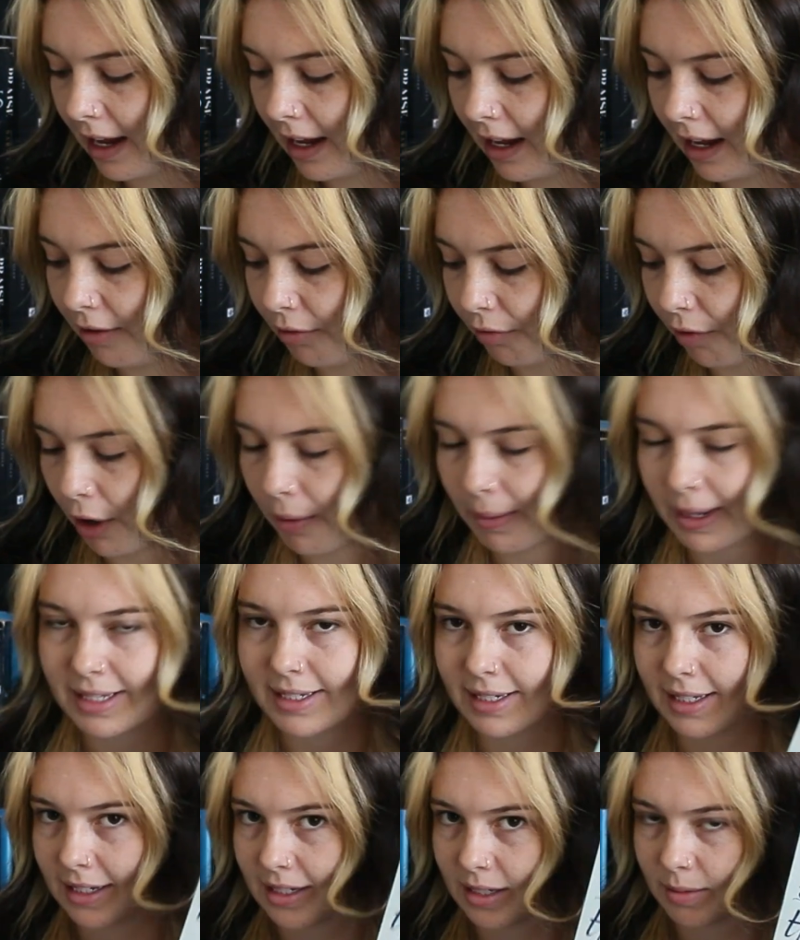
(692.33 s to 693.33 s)
a
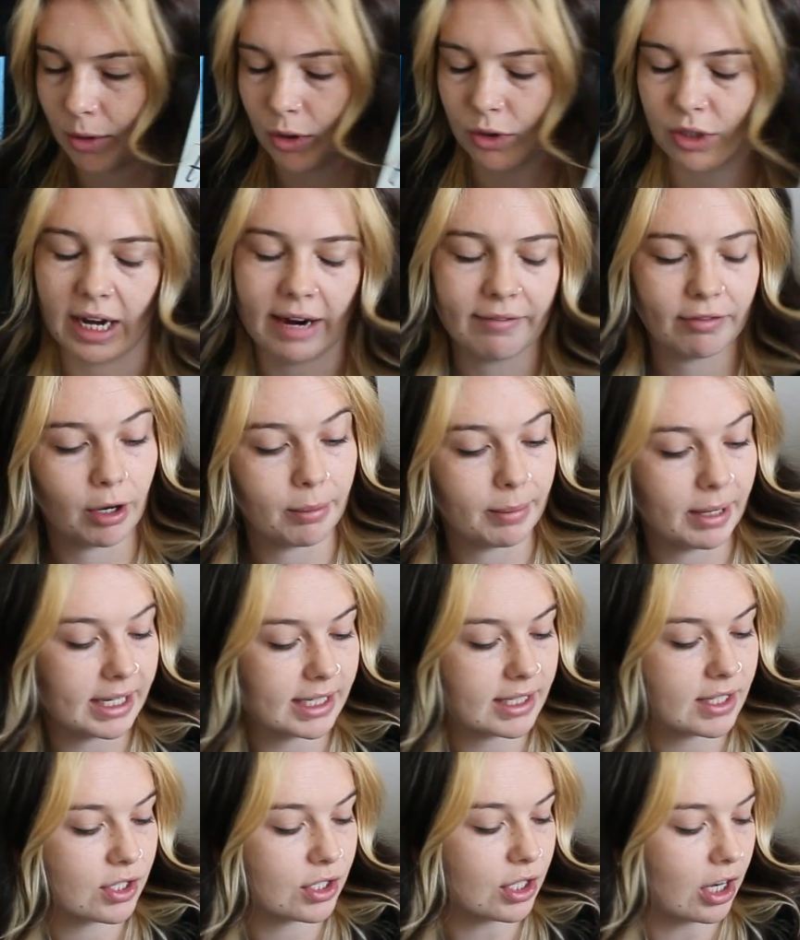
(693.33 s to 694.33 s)
romance and a small town
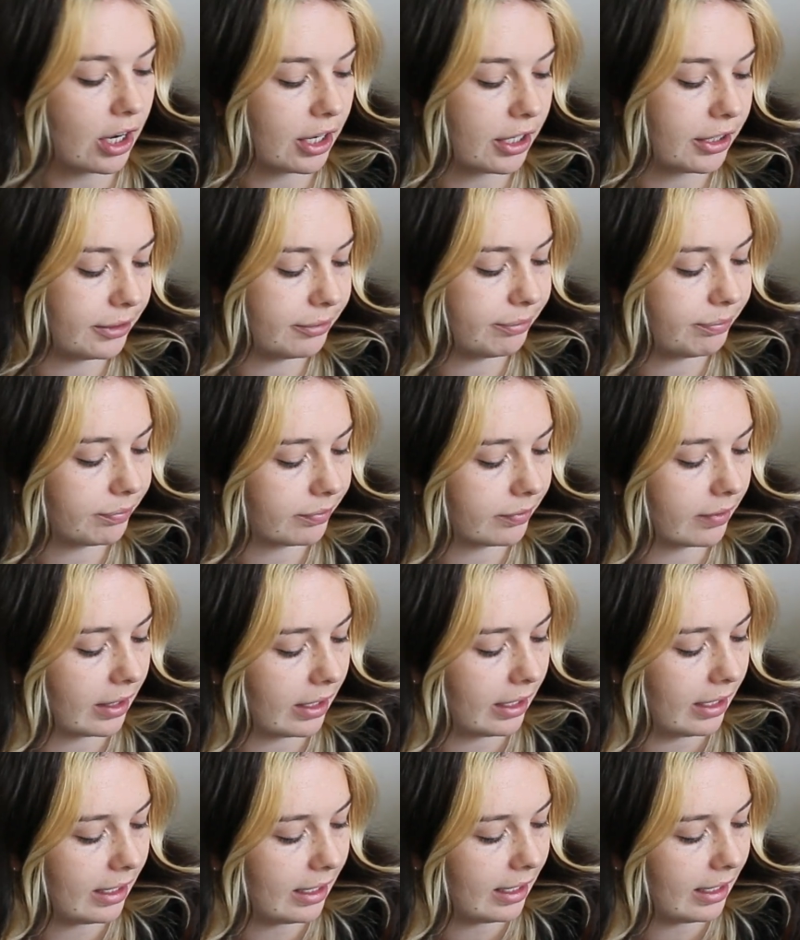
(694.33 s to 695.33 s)
romance. So
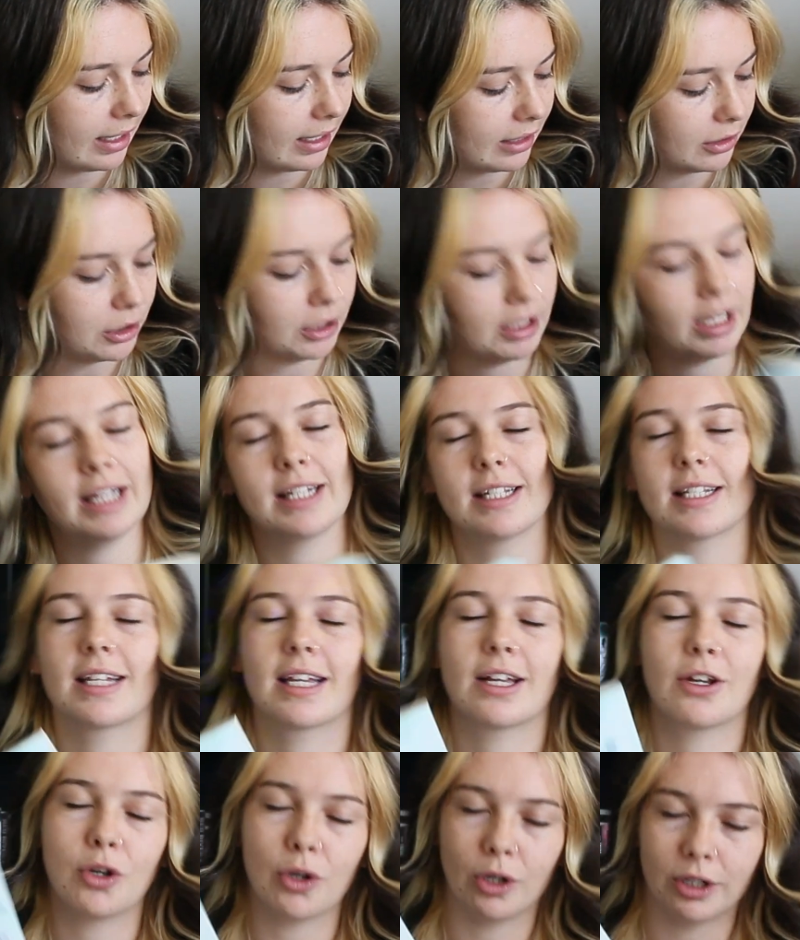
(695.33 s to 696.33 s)
look, it's
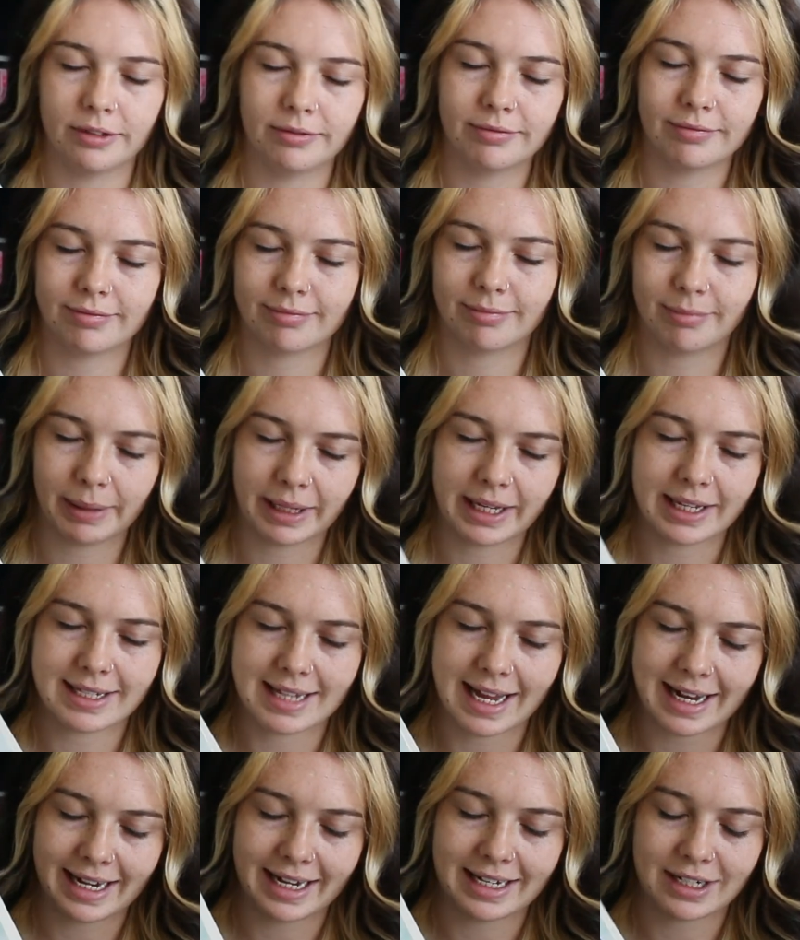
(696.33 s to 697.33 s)
good because
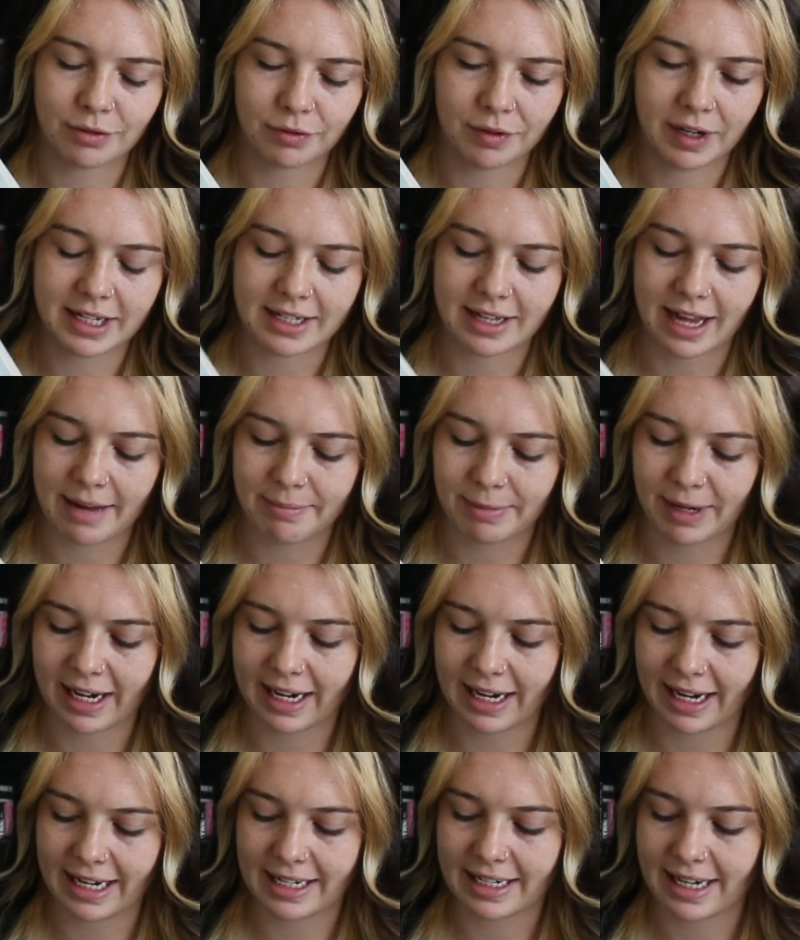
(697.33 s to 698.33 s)
I'm going
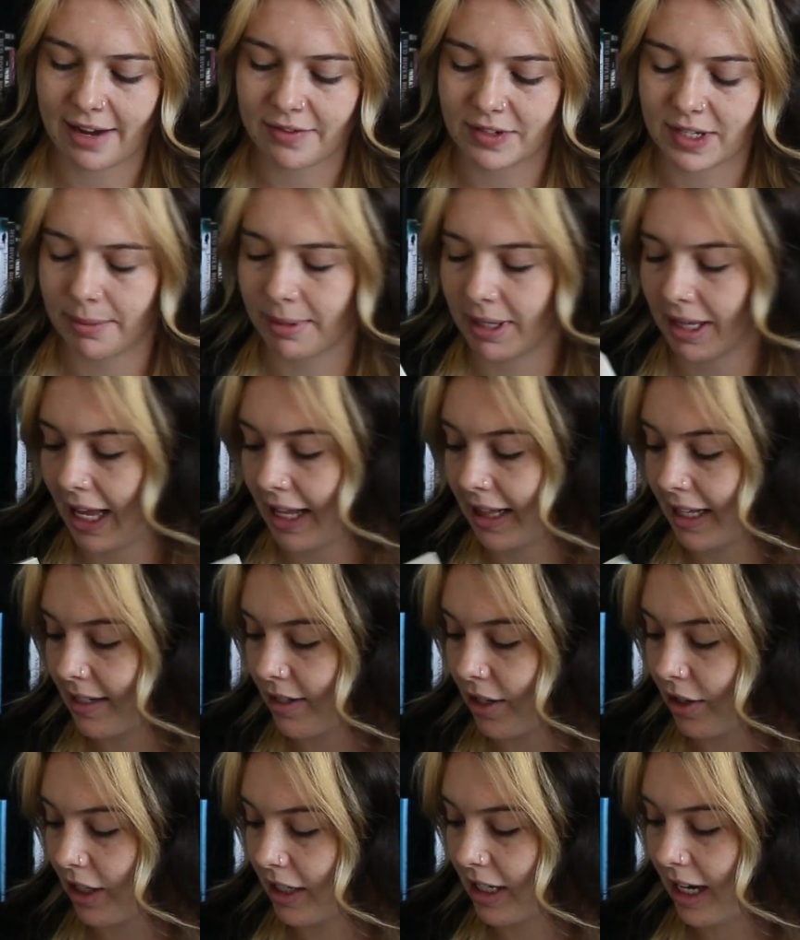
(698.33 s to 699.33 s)
to need to have something like
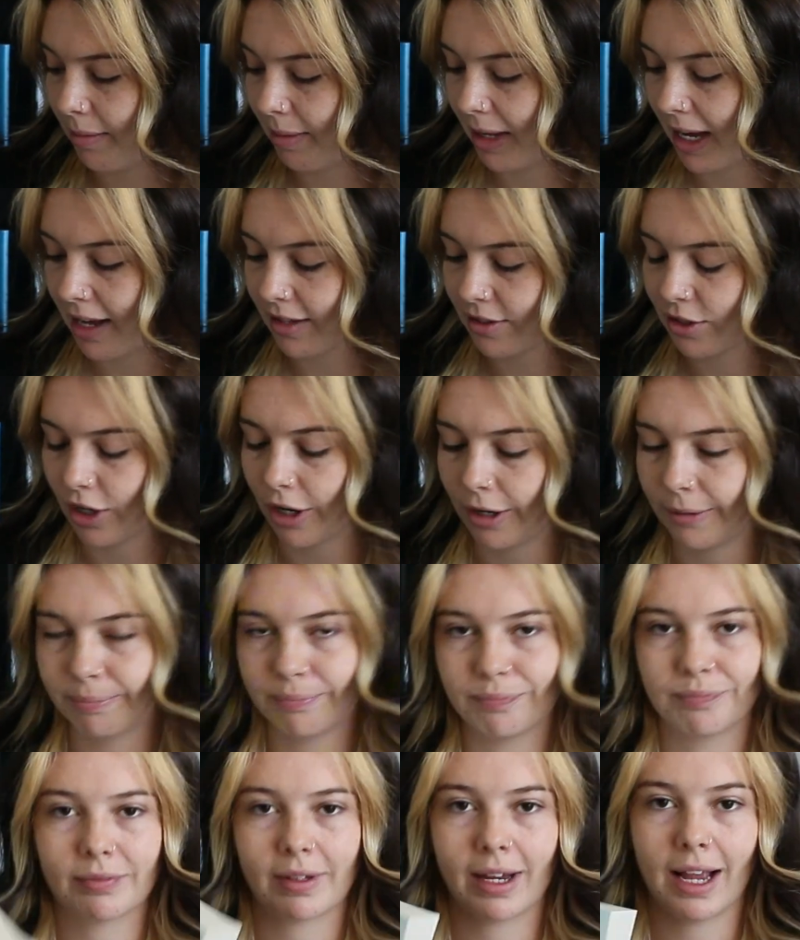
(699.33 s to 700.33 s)
this on the TBR. So
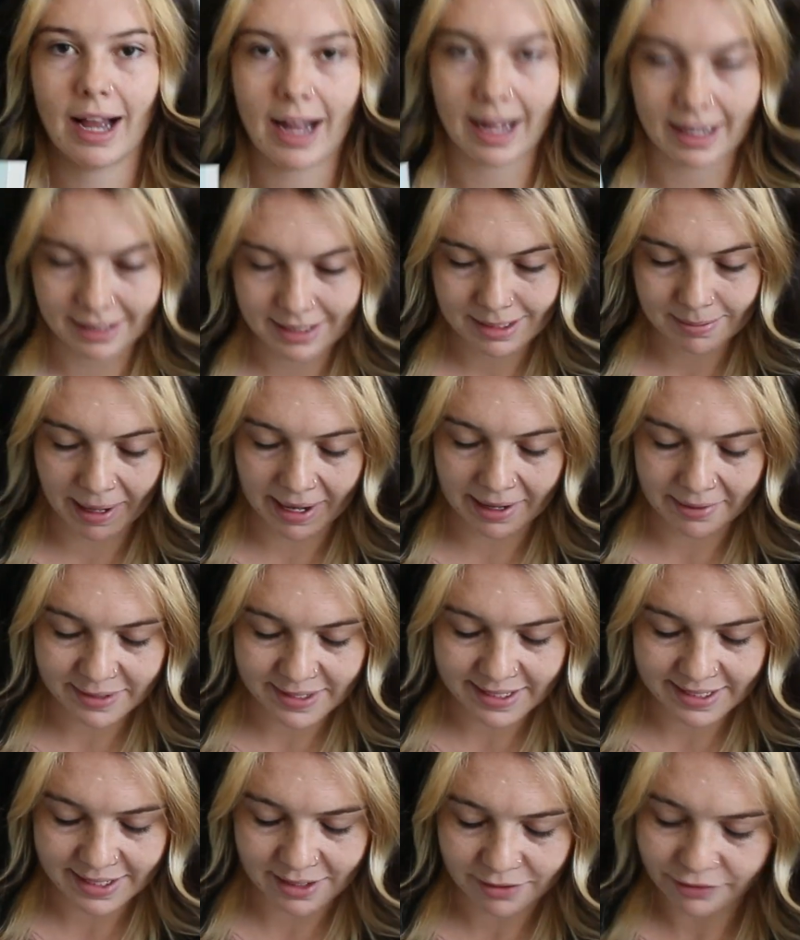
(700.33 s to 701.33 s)
Heartless by
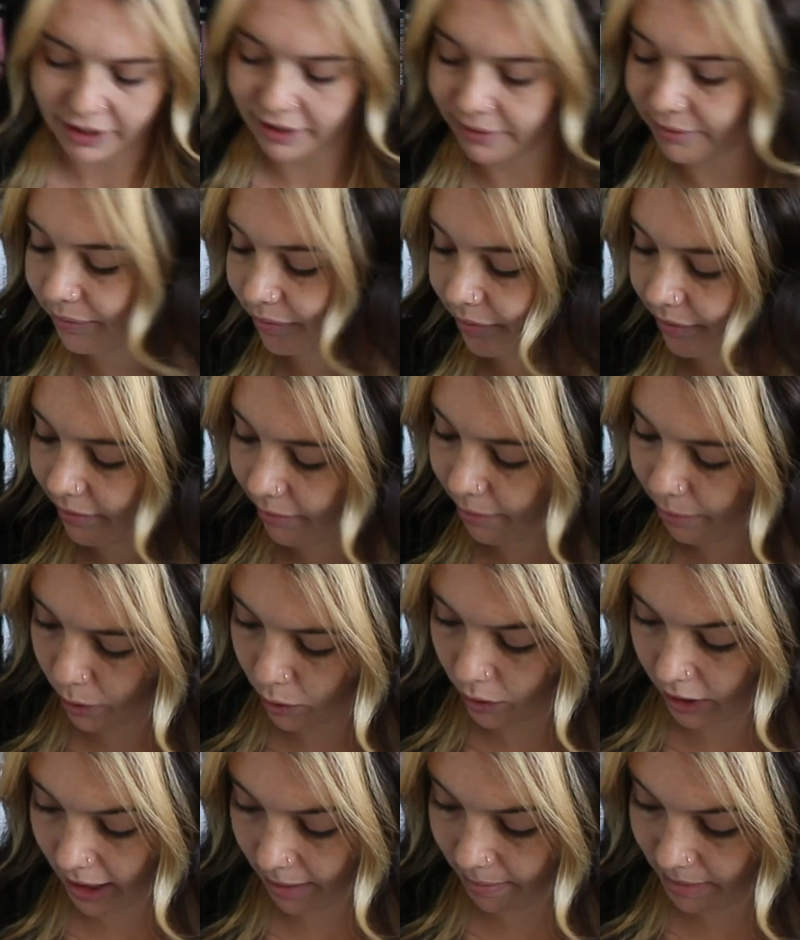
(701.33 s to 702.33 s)
Elsie Silver,
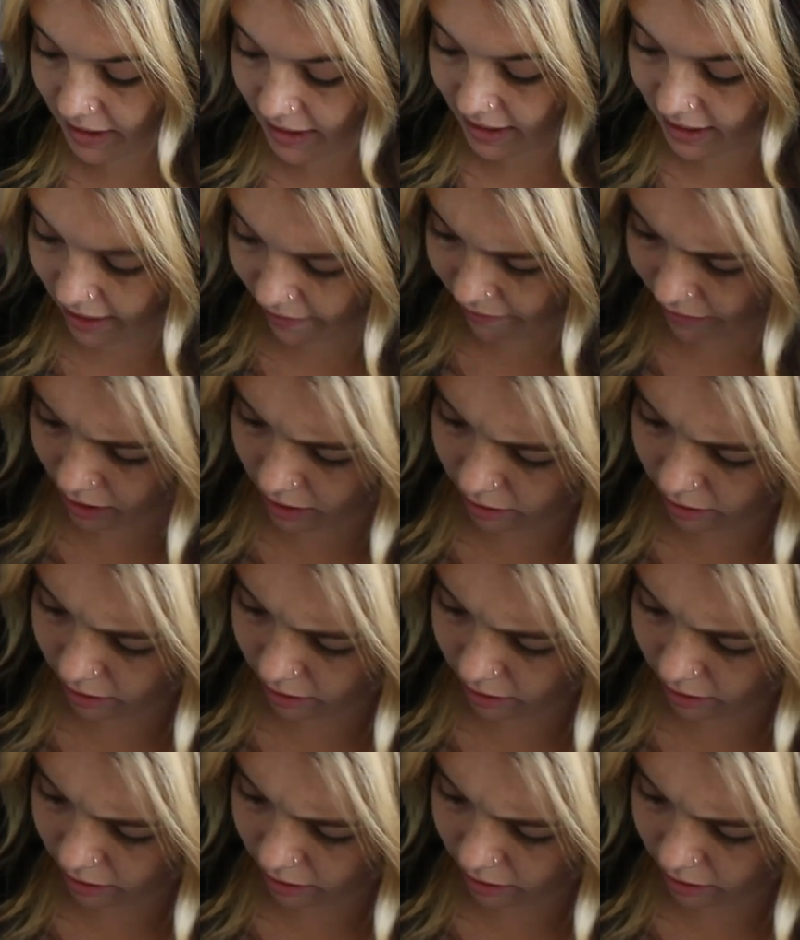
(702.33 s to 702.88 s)
book number 7.